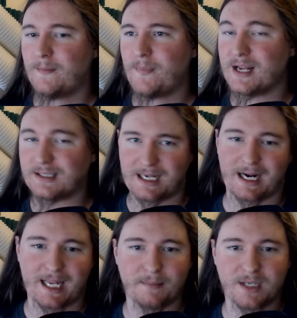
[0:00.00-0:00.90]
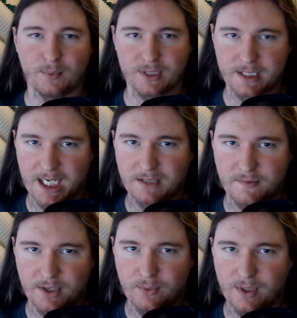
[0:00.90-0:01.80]
it's not kept up with the times
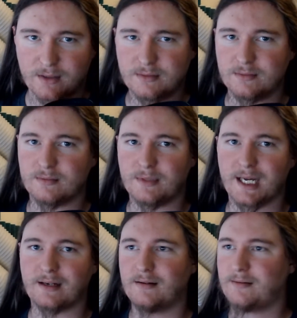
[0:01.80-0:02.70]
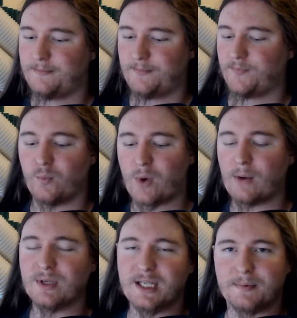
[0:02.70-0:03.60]
very well. Like, why
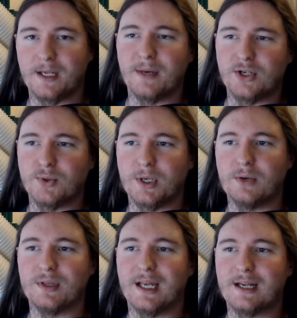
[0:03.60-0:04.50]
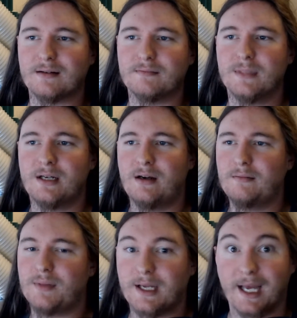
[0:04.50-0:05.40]
would they play Metroid when they can
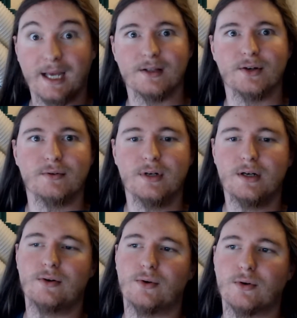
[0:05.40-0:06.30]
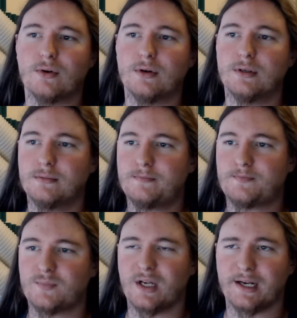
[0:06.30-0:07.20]
play Halo? Or,
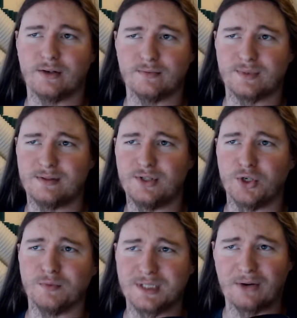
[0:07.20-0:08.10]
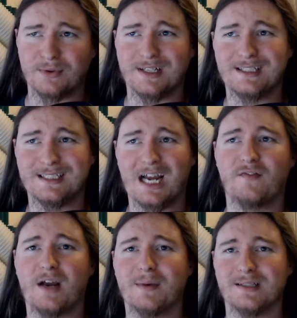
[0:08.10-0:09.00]
I know Doom's not really
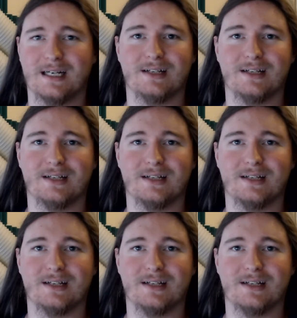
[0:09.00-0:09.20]
sci-fi, but it's got